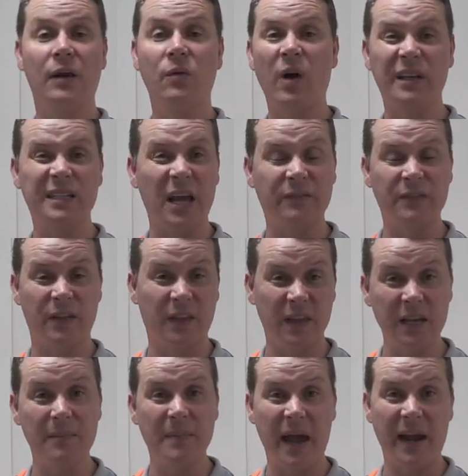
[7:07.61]
anyone to have to
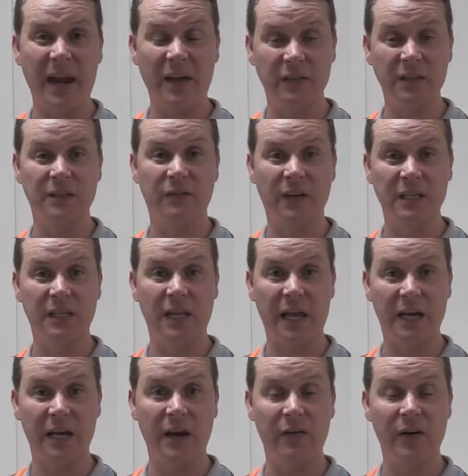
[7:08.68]
think about having to
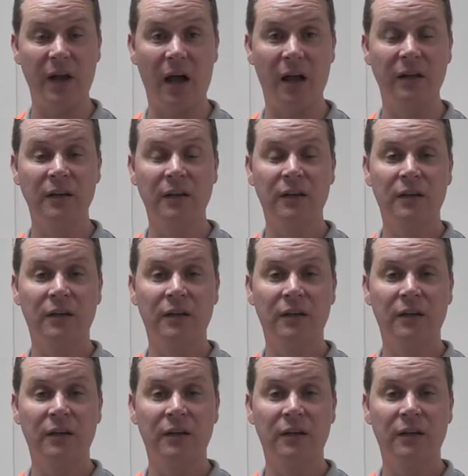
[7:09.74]
ventilate an area.